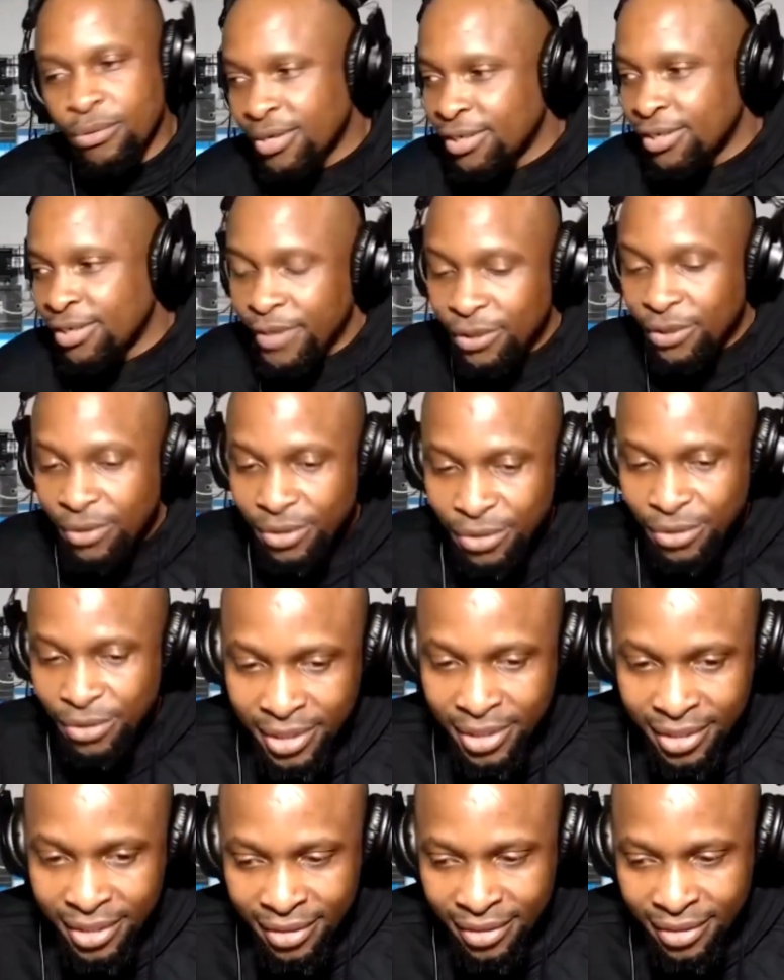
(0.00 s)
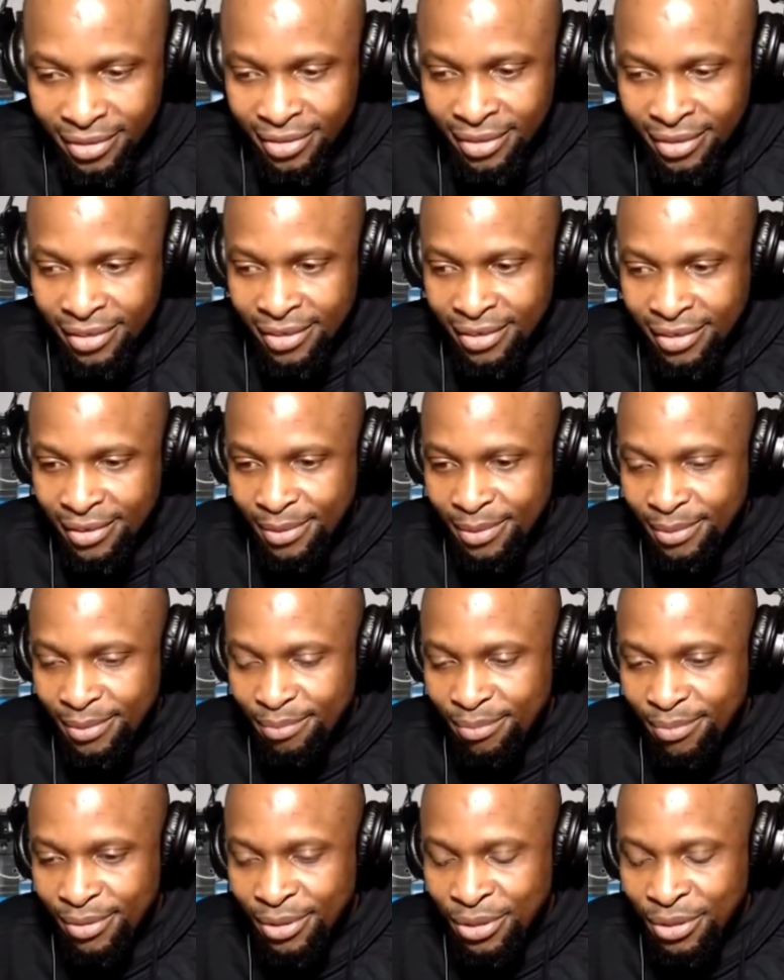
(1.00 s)
well, if you're not using
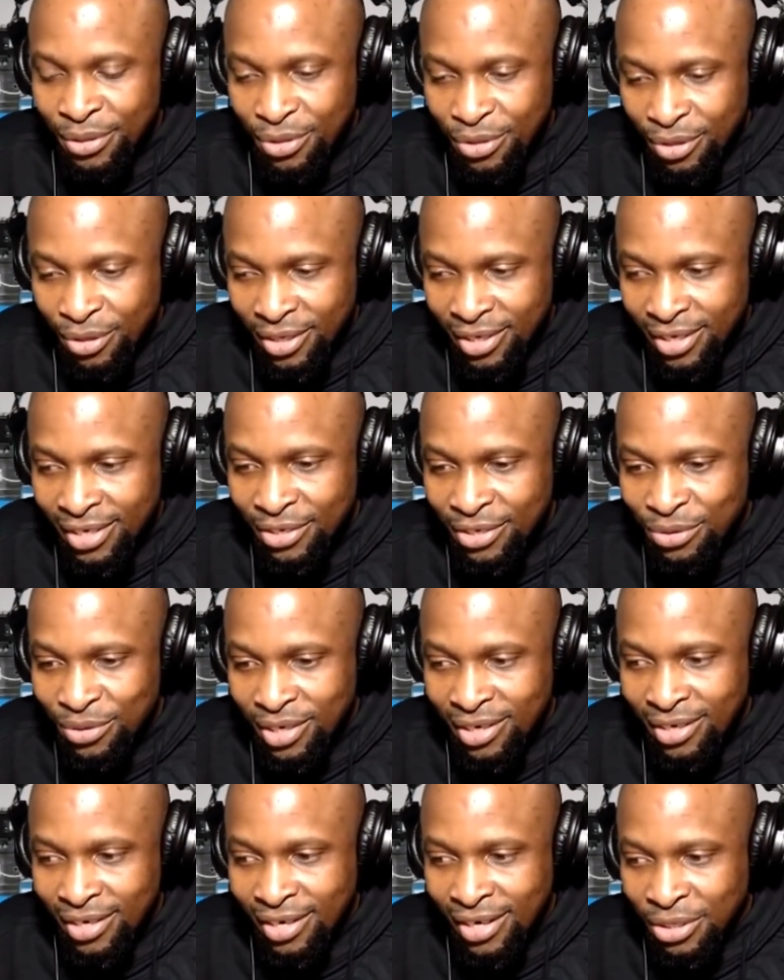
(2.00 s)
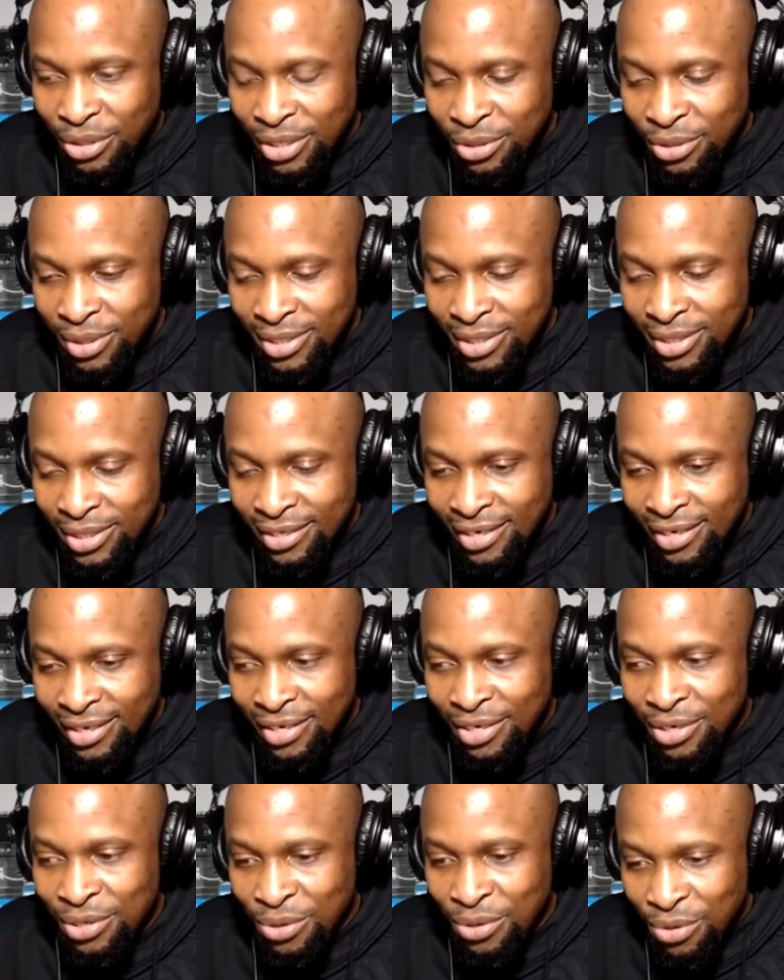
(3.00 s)
Neuron and you're actually using
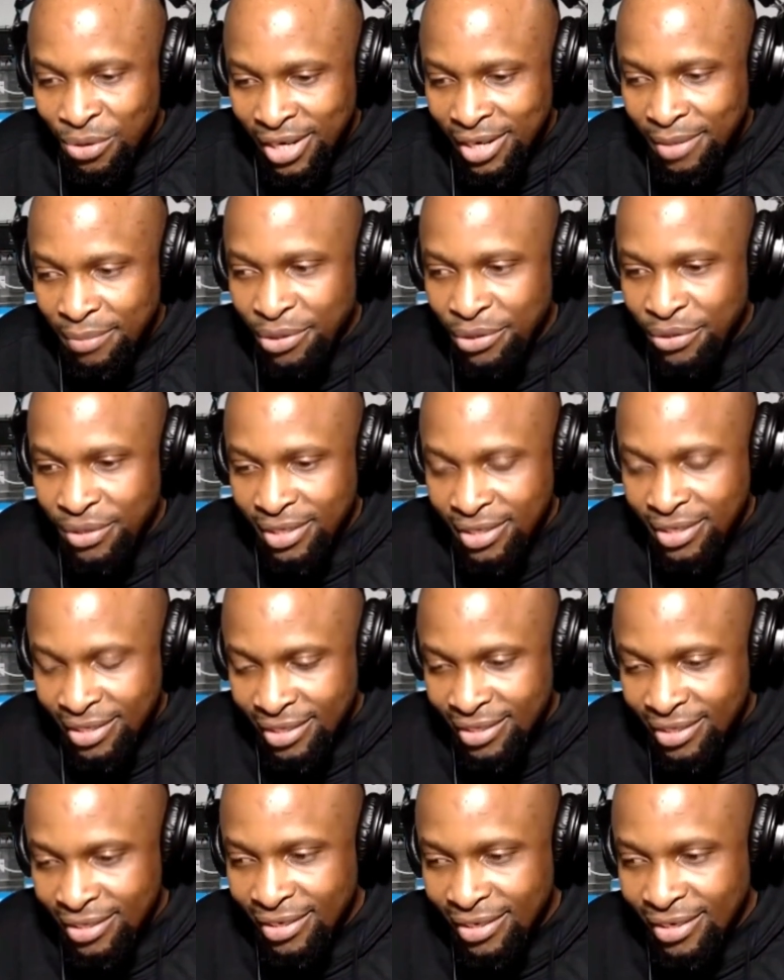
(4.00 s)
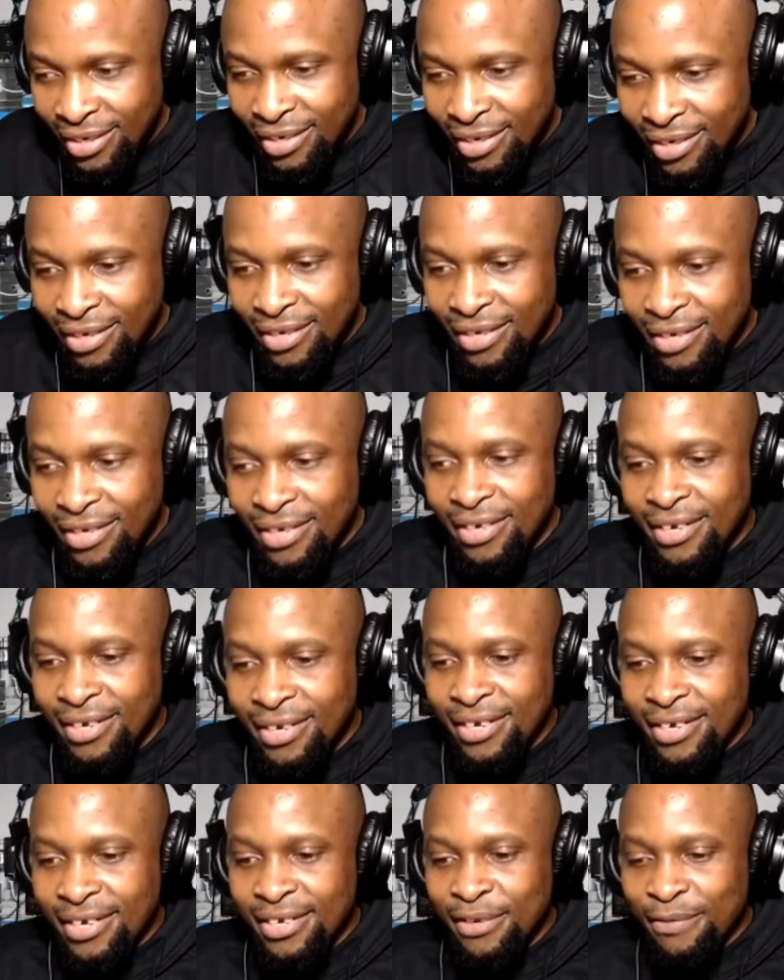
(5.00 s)
a raw MQTT,
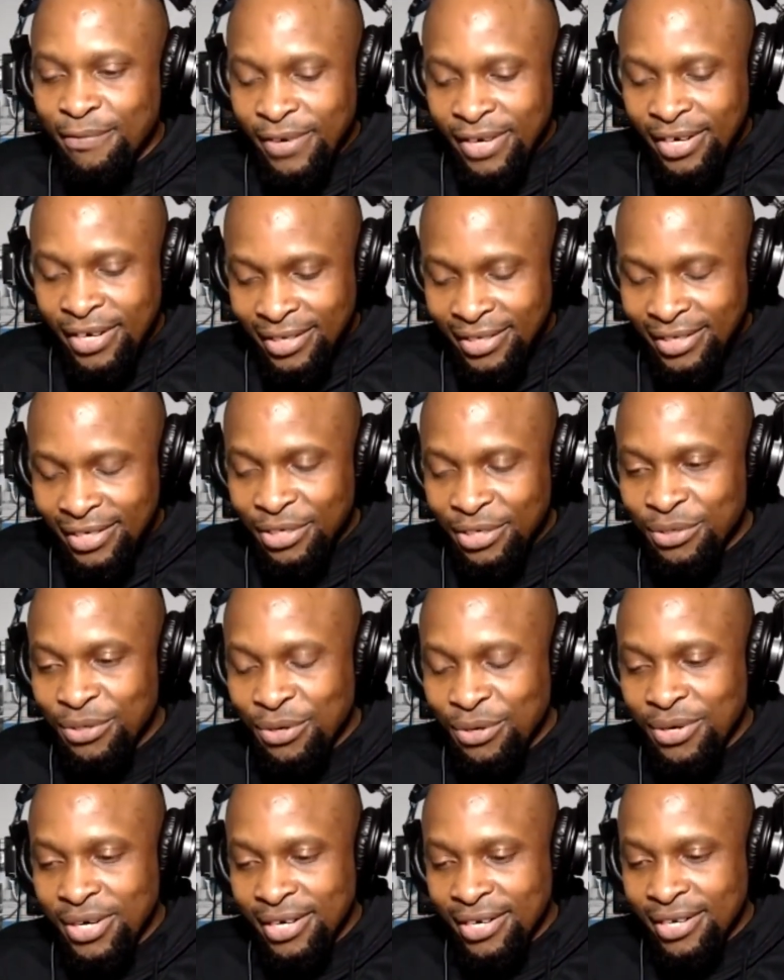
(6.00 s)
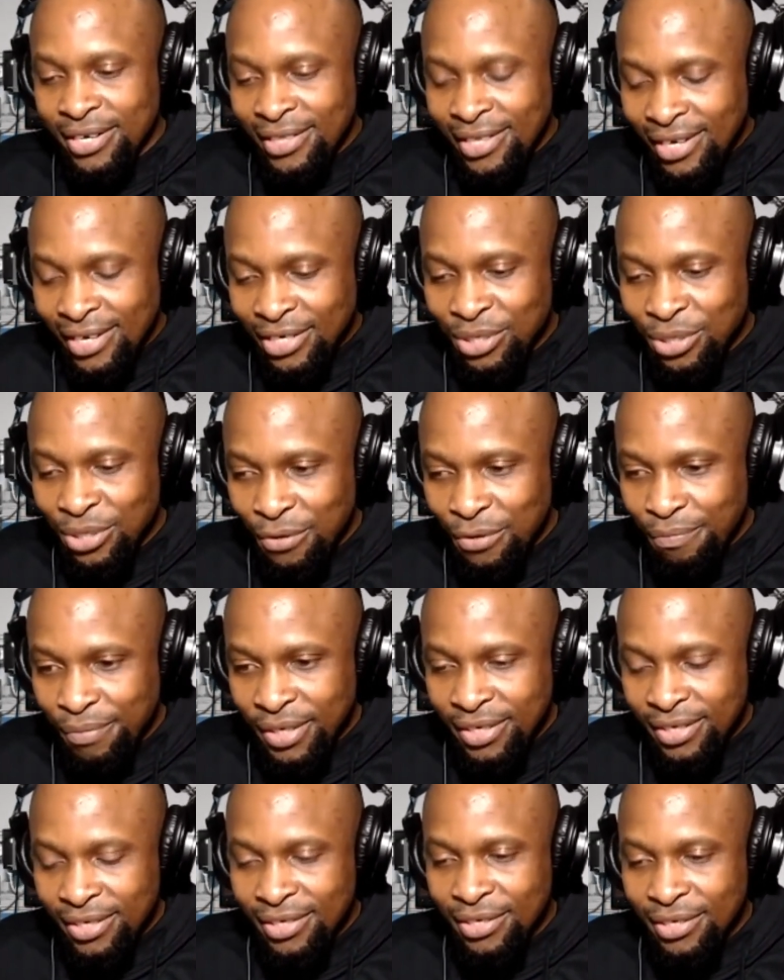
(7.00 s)
if I understand you correctly, that
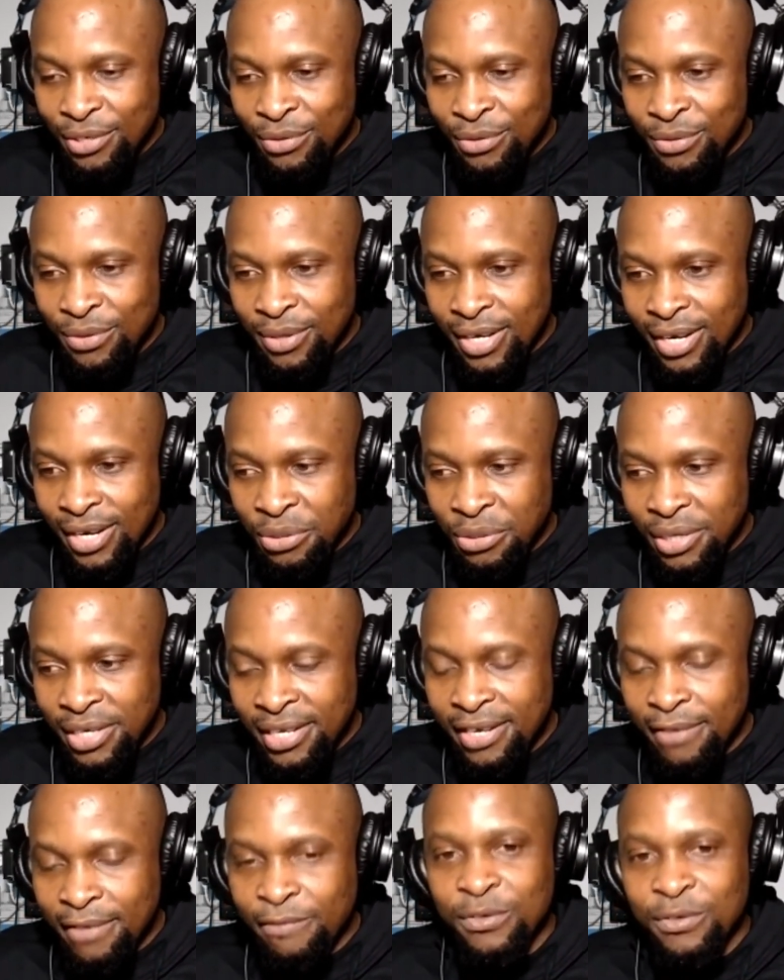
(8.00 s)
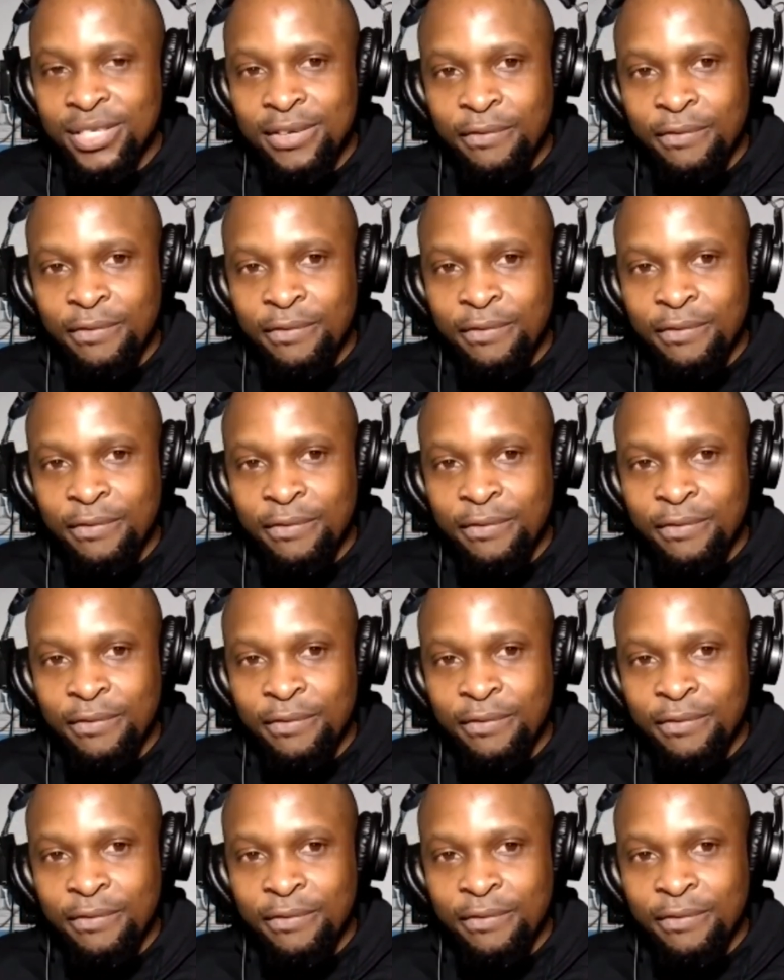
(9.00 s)
topic, you actually have to